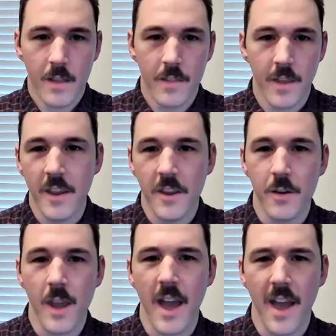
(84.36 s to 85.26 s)
Thank you.
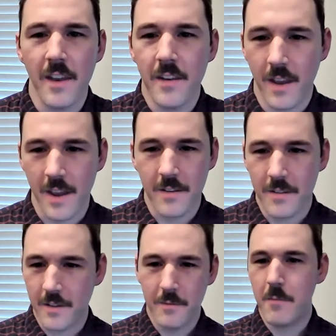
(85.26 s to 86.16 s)
Yeah, and
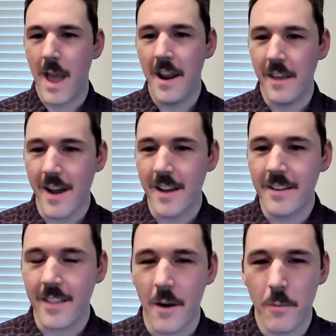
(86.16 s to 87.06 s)
adding on
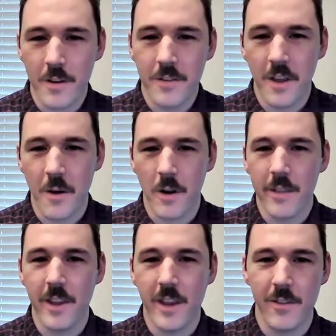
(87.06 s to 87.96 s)
to that, what's one
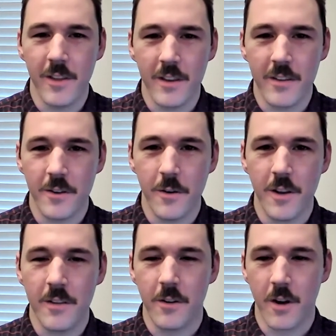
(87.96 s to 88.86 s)
thing you think
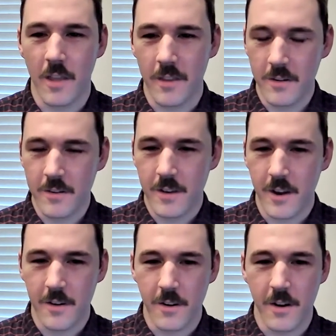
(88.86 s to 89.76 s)
students or others
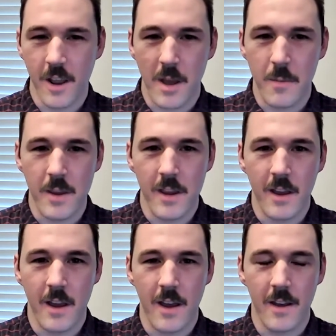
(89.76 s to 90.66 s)
here at Notre Dame might be
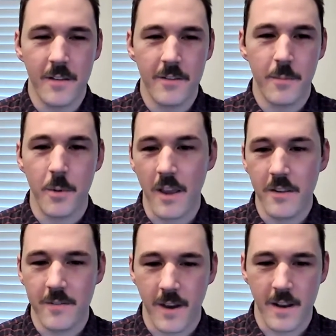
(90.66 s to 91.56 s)

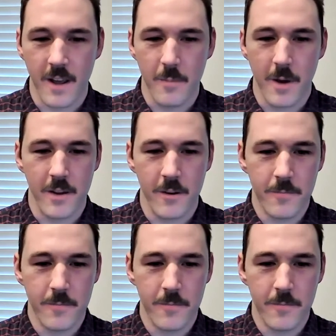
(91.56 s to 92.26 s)
surprised to find out about you?